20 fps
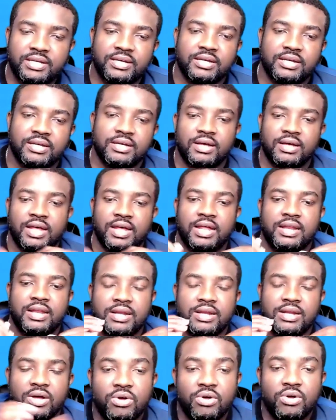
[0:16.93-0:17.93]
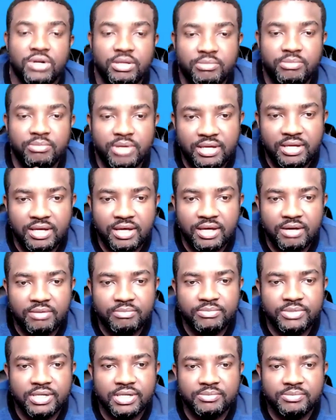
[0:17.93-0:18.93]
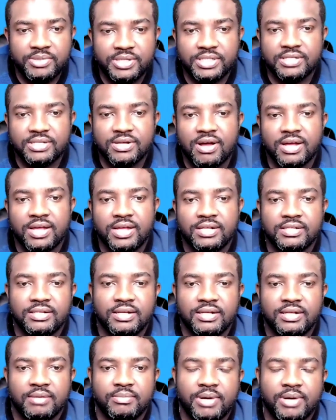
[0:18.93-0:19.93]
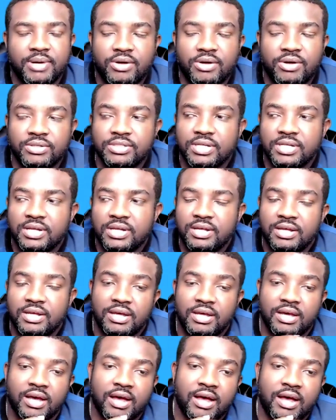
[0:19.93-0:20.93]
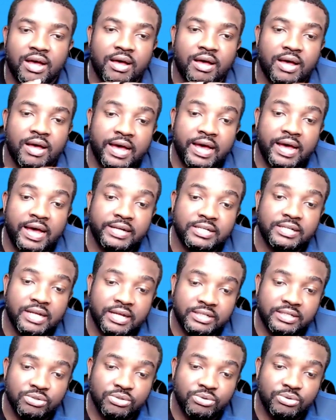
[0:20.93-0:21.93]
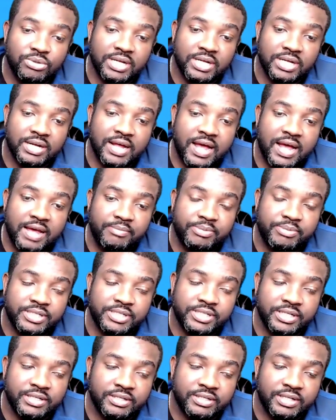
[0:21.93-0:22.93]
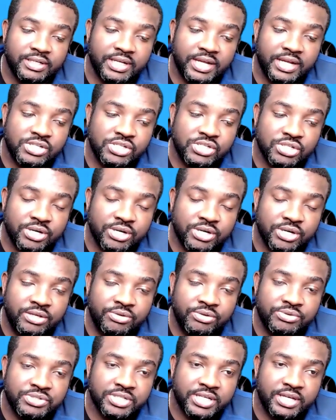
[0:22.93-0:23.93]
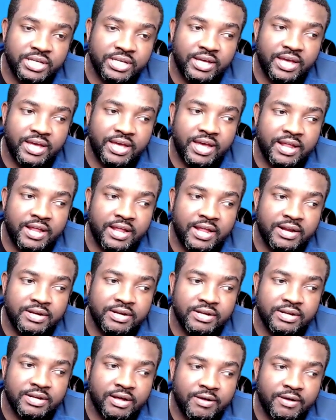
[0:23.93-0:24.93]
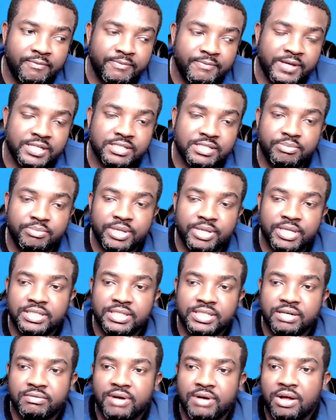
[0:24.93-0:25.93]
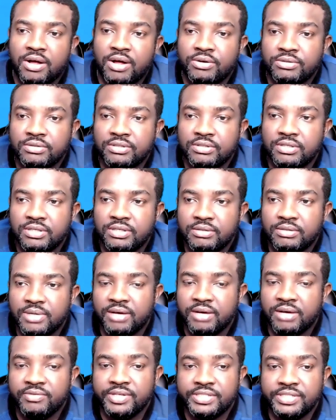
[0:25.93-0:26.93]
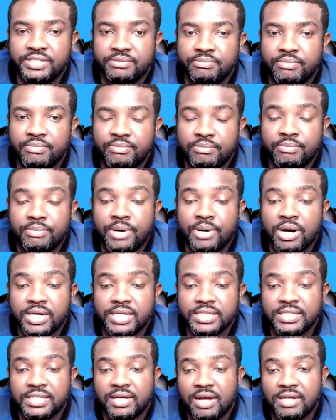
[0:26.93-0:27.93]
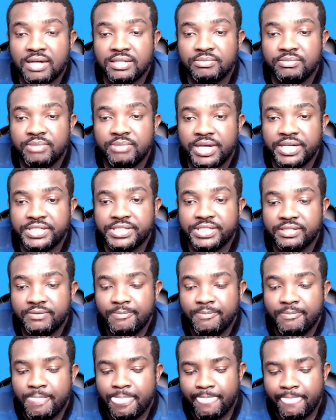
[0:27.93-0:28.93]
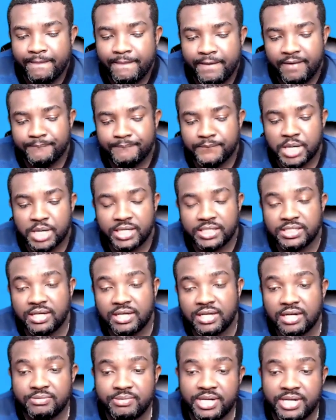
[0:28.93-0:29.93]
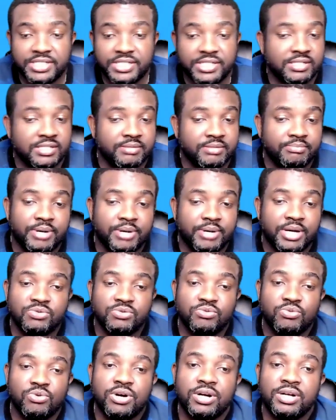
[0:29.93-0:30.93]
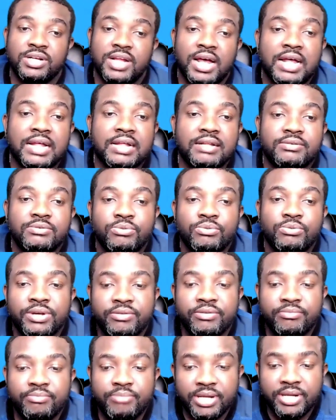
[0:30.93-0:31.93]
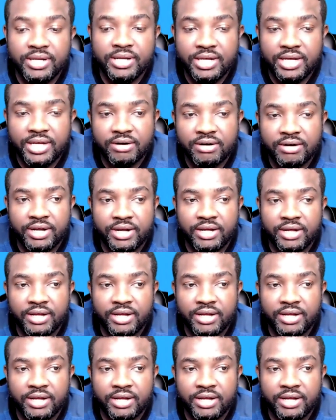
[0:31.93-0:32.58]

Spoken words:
and only me. I'm going to be talking about a tool that I particularly enjoy using, and it's built around obviously marketing automation. Marketing automation is a buzzword that we've been hearing,